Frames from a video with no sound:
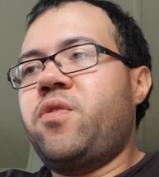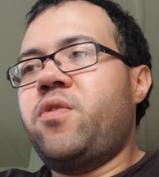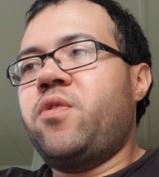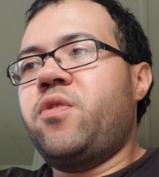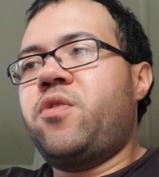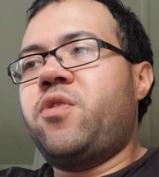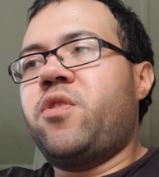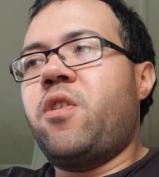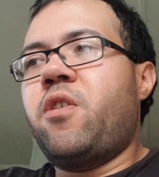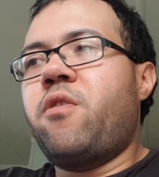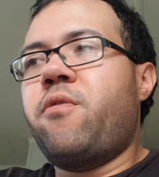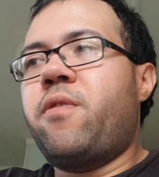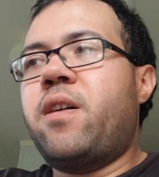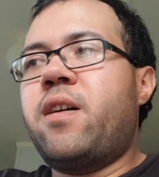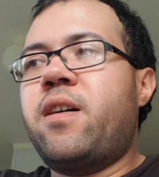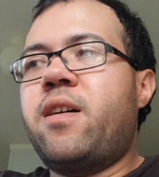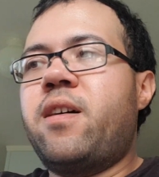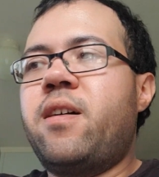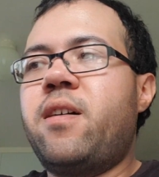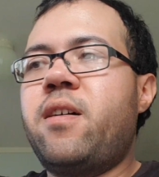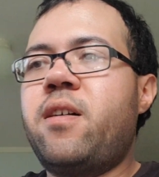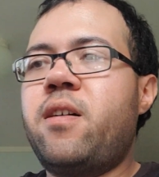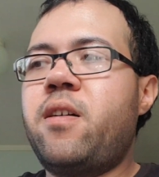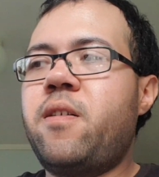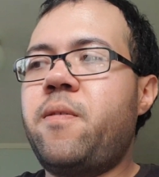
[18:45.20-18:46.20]

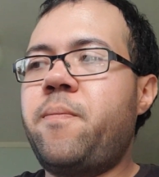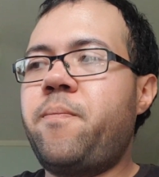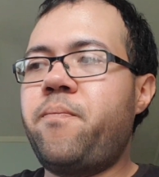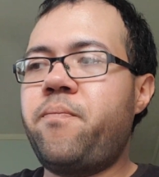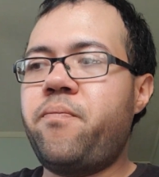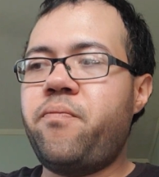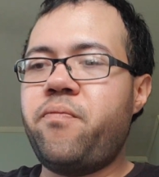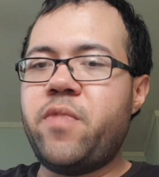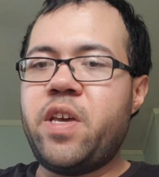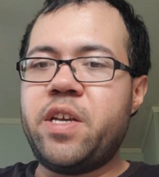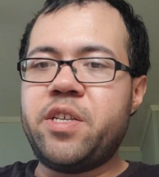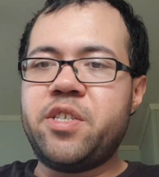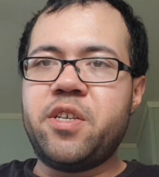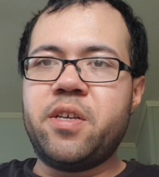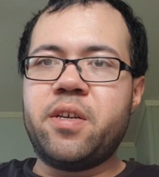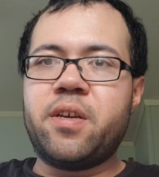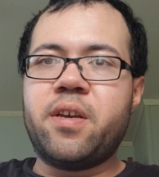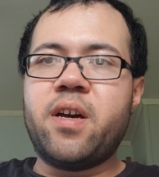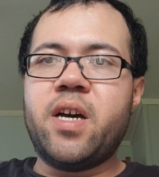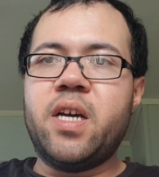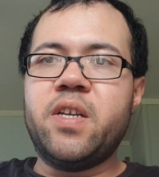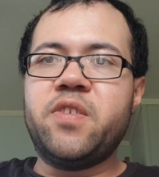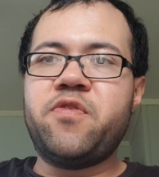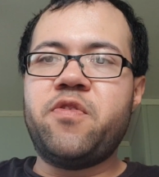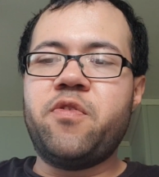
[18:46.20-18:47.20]
So that's it,
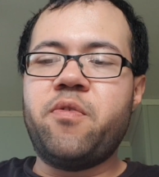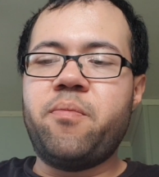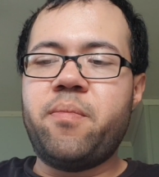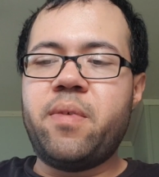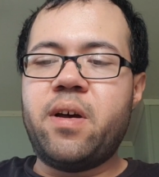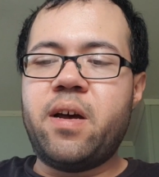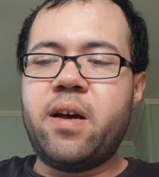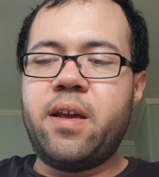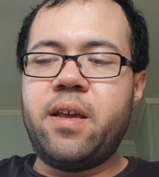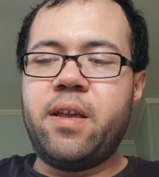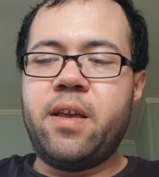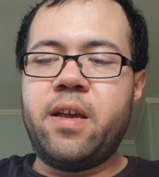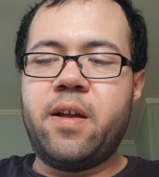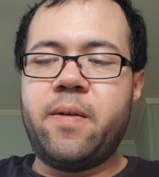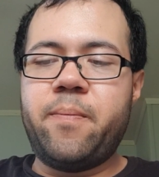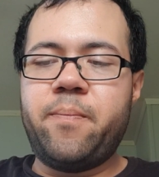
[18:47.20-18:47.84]
guys, for my